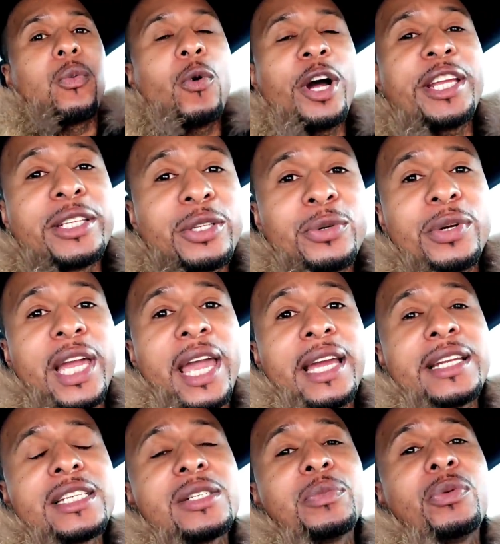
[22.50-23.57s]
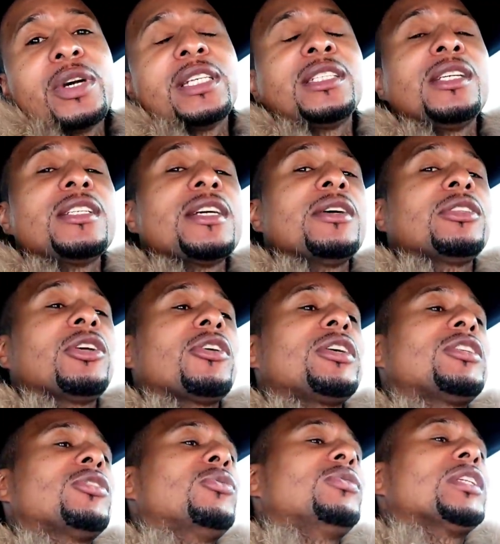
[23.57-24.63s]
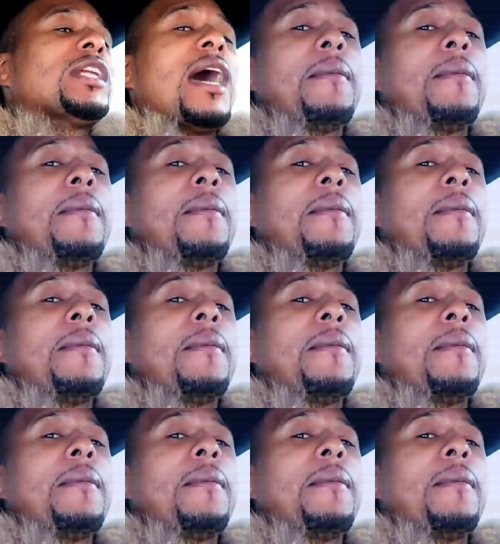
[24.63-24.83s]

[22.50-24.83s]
What it do, gang? It's your boy CJ on 32s, and